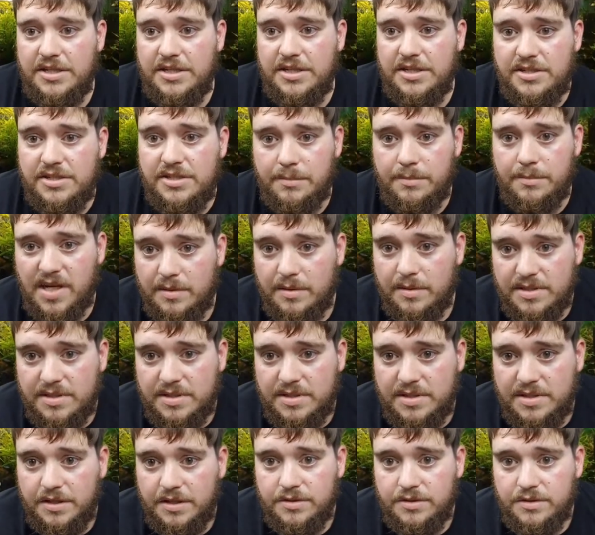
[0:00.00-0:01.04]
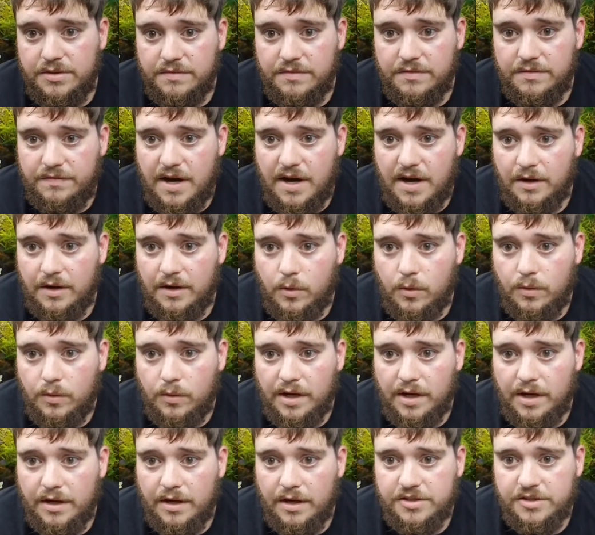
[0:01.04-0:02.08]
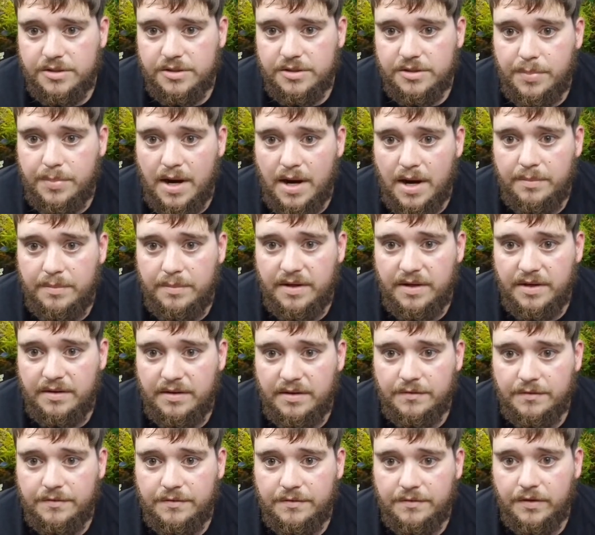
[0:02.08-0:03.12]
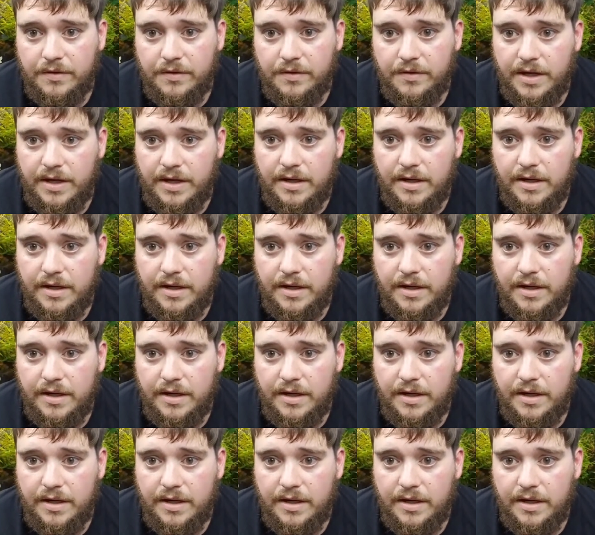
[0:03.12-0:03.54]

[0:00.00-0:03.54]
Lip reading: you sometimes can find old gutters or piping for free.